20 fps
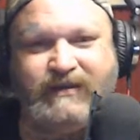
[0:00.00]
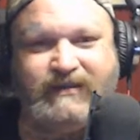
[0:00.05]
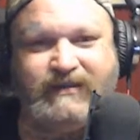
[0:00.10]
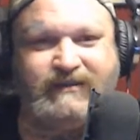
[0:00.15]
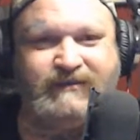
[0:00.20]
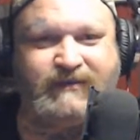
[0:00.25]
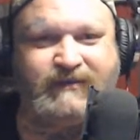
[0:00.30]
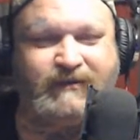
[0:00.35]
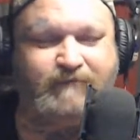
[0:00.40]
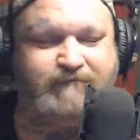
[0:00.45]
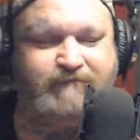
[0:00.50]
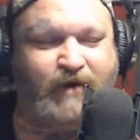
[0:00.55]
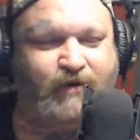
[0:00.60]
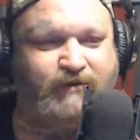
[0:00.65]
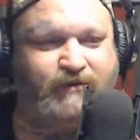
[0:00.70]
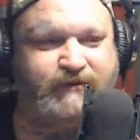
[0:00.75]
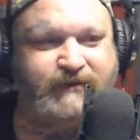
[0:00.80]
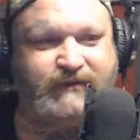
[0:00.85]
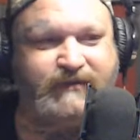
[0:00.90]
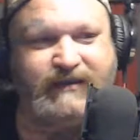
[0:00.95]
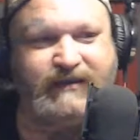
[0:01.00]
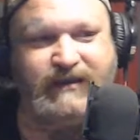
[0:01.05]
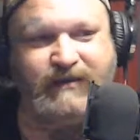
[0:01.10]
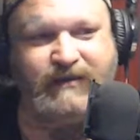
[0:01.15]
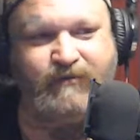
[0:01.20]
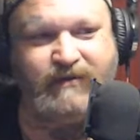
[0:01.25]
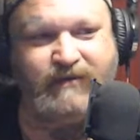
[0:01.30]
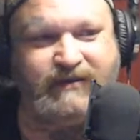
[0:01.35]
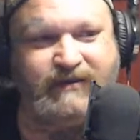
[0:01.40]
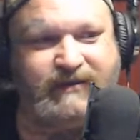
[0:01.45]
of the
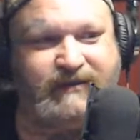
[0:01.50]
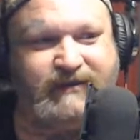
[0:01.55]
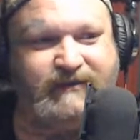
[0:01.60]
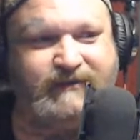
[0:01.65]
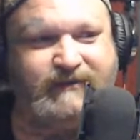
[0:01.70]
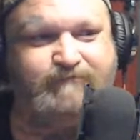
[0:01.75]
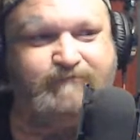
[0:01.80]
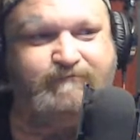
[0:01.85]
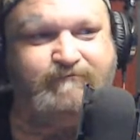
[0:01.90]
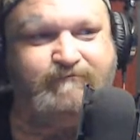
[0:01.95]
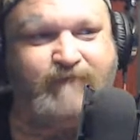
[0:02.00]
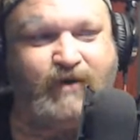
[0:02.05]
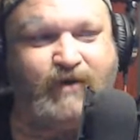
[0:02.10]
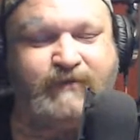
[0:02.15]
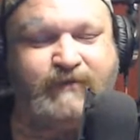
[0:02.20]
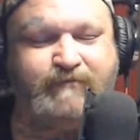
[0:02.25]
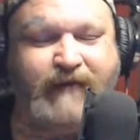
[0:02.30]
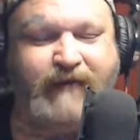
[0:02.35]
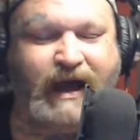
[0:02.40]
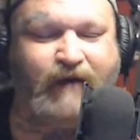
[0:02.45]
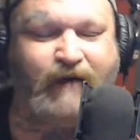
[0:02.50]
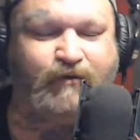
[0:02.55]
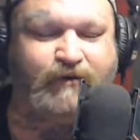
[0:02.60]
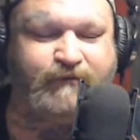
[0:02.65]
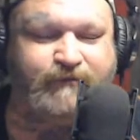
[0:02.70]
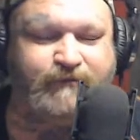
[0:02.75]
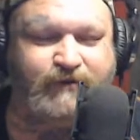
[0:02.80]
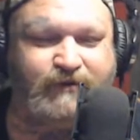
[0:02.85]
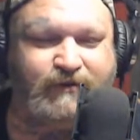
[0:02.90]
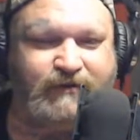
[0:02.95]
supposedly one of these most
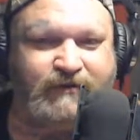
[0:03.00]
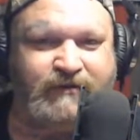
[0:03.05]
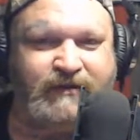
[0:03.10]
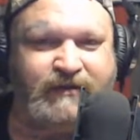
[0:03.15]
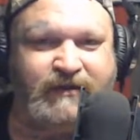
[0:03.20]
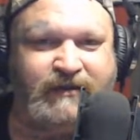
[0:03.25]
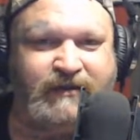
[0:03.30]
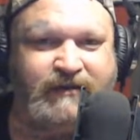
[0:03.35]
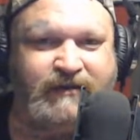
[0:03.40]
powerful